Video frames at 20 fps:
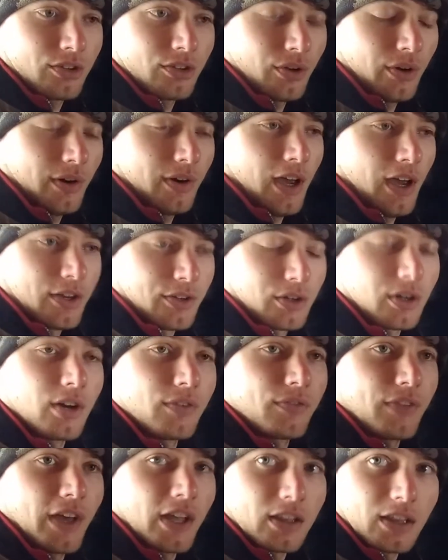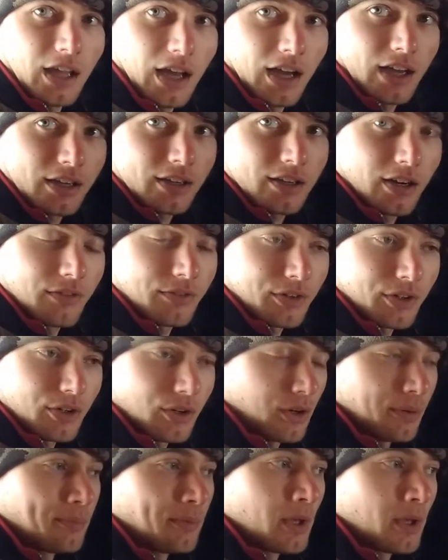so I took off that lock cover,
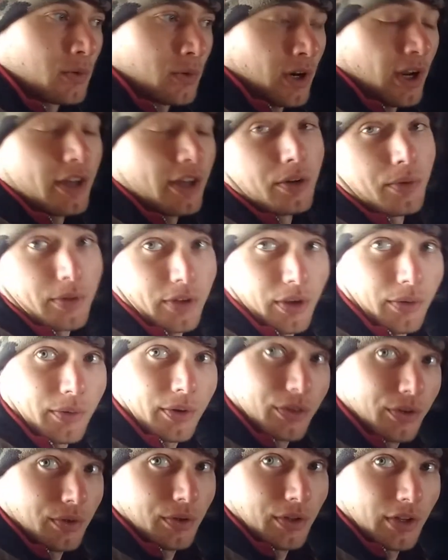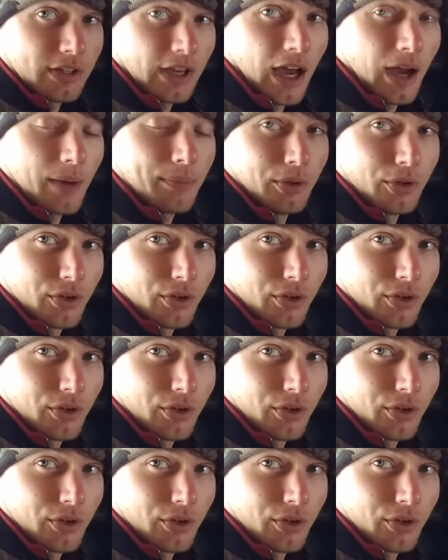or what I did was I went through the top.